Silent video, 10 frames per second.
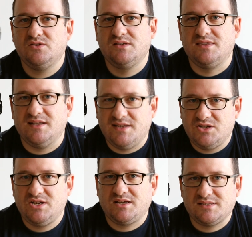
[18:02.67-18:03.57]
uses the
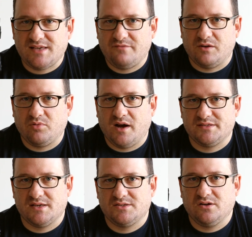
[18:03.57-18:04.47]
Digic 7
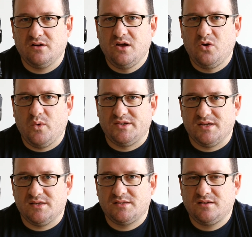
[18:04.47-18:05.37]
processor, which
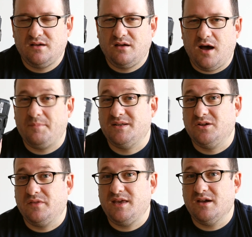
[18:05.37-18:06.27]
is, up
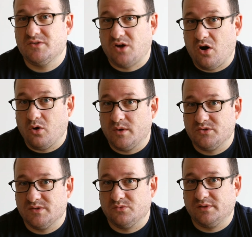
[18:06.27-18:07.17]
until the EOS R, which
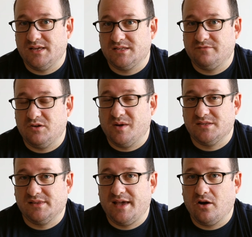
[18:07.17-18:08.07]
was released a few
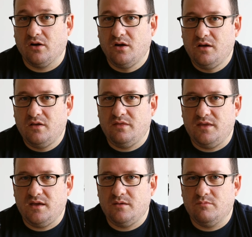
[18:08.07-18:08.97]
months later,
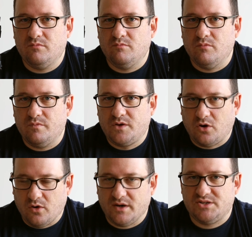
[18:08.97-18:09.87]
the
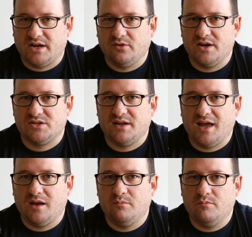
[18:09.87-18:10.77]
current generation
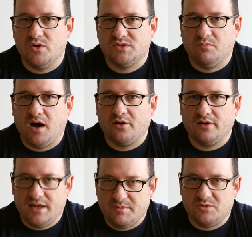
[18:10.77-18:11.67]
and most
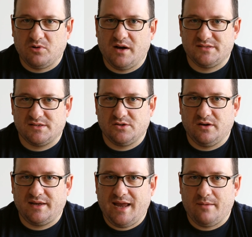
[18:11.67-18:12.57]
modern image processor
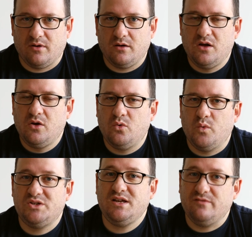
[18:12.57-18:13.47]
in a camera,
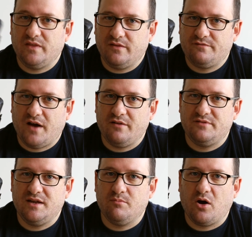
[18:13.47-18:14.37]
which even the
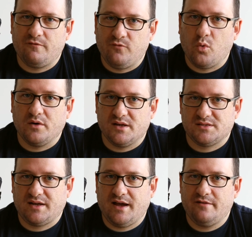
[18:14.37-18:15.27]
5D Mark IV
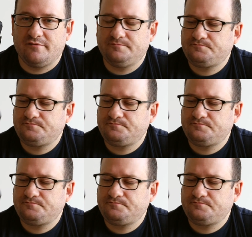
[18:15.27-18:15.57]
doesn't have.